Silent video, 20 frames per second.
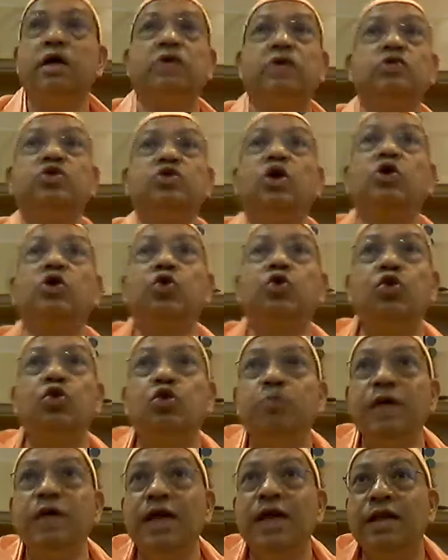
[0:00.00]
it is not
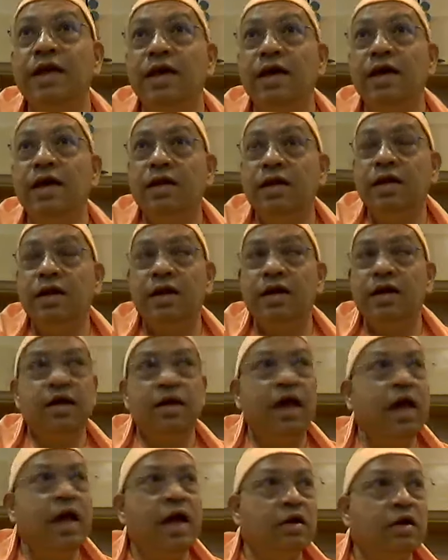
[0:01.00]
going to be there at
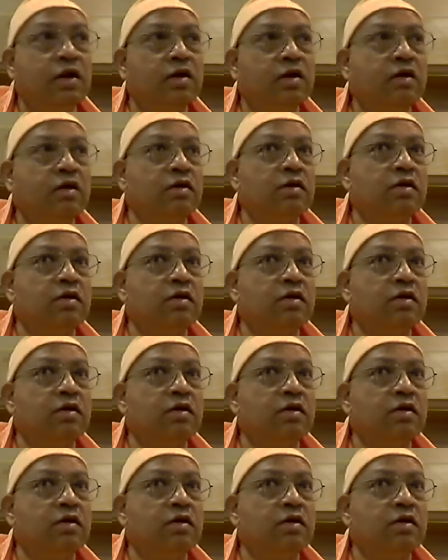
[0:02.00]
the end.